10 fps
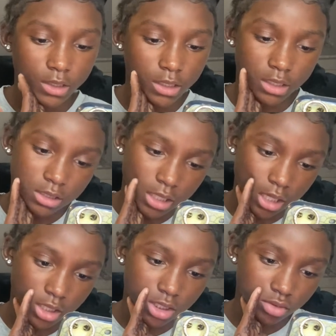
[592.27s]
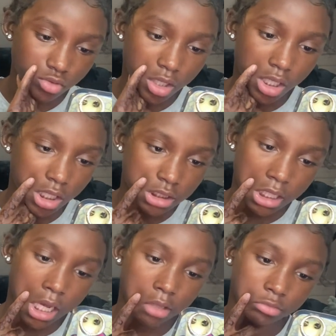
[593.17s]
And it's like you can get
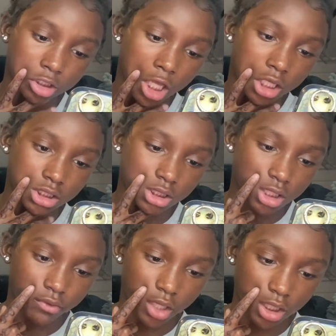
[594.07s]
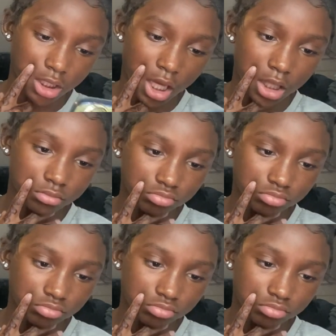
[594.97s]
time clocks and stuff like that.